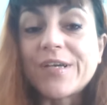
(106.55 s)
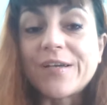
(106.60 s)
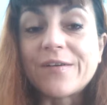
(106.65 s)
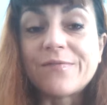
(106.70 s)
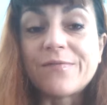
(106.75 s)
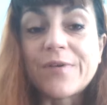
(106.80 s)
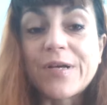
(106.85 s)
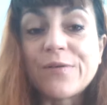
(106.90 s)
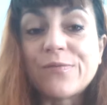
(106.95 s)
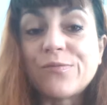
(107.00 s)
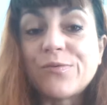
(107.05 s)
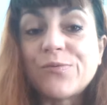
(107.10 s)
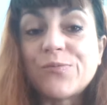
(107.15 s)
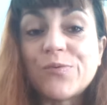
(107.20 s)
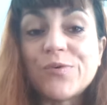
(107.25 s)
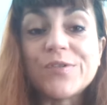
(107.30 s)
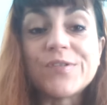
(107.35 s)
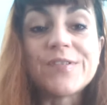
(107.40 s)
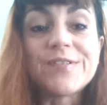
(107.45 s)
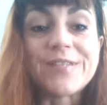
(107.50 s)
have I would
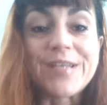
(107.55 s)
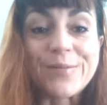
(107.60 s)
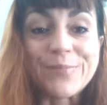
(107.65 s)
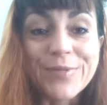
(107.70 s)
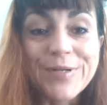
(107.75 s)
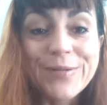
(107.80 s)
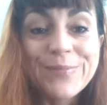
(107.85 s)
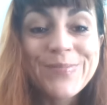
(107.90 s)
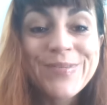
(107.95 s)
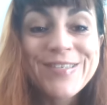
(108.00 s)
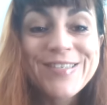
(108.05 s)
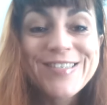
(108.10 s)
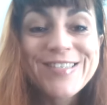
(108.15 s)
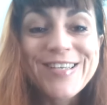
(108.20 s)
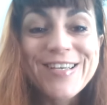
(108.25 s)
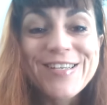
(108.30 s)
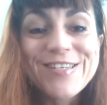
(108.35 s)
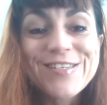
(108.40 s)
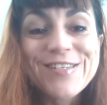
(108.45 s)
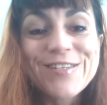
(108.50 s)
want some
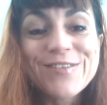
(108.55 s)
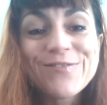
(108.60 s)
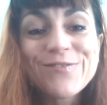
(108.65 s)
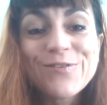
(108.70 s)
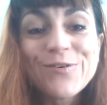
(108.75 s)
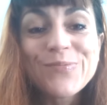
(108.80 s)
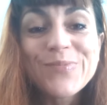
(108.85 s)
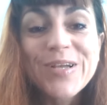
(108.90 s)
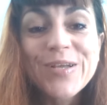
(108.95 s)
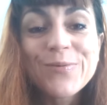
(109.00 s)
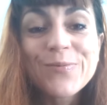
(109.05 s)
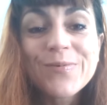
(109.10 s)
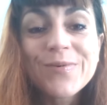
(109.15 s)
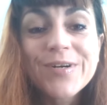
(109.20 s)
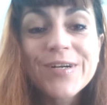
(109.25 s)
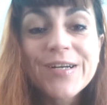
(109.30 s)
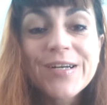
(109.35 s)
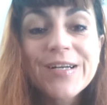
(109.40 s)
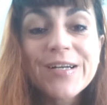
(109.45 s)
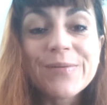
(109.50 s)
compensation for my
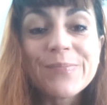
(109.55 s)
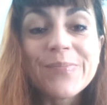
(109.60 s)
work